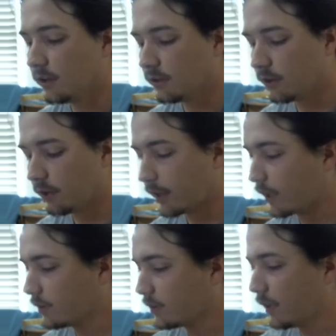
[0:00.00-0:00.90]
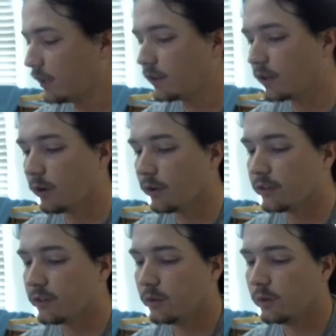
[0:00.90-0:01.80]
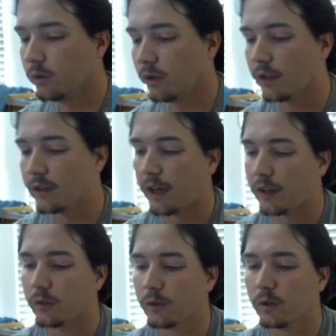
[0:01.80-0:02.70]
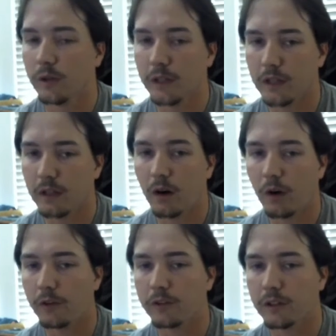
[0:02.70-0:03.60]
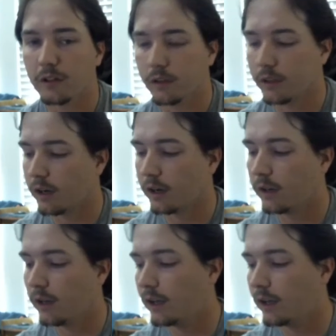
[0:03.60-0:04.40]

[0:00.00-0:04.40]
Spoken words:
So like I said, the goal is to attack through and get all their security gone,